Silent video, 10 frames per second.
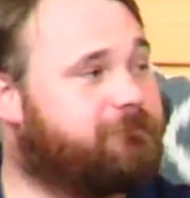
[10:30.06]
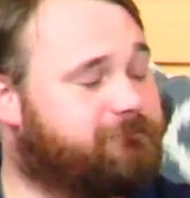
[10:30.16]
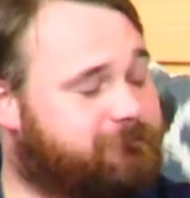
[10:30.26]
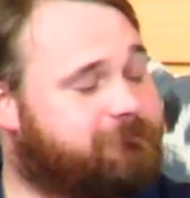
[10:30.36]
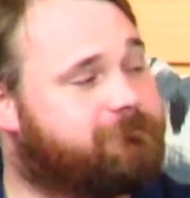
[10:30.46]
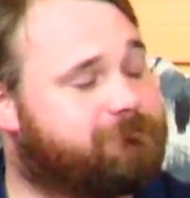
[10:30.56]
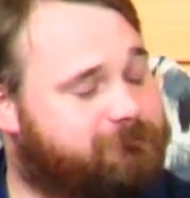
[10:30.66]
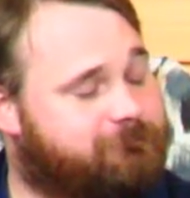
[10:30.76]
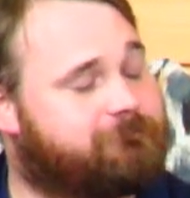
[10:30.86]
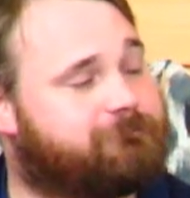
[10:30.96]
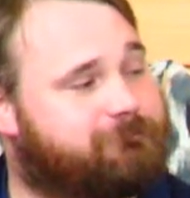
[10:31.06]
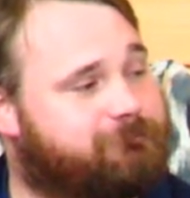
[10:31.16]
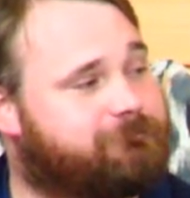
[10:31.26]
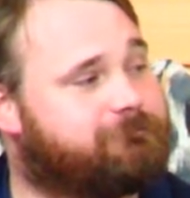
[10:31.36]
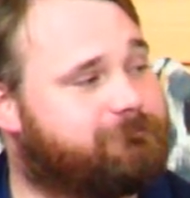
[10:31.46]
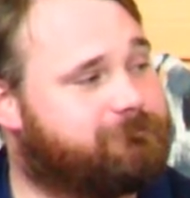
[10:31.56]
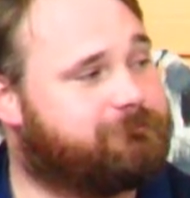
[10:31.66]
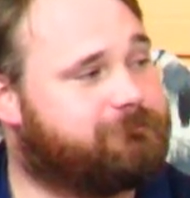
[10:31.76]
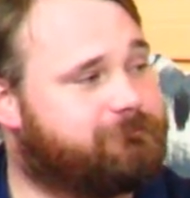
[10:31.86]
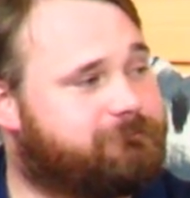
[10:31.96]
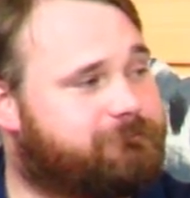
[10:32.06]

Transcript: (silent)